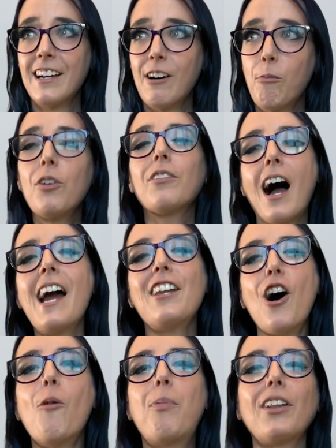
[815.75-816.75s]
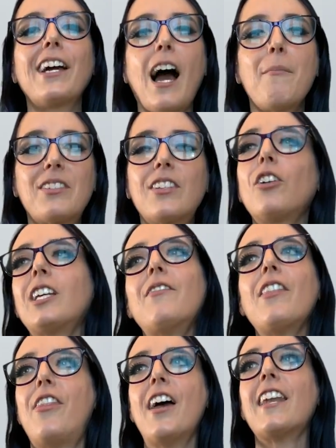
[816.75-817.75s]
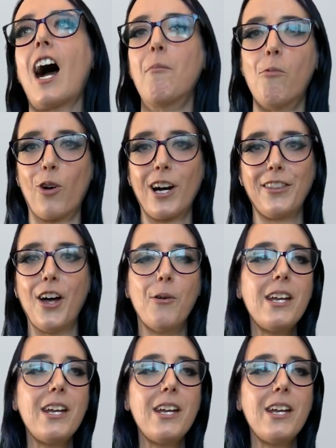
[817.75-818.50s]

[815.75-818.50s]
Well, I know, but like I'm still, even then I'm worried though.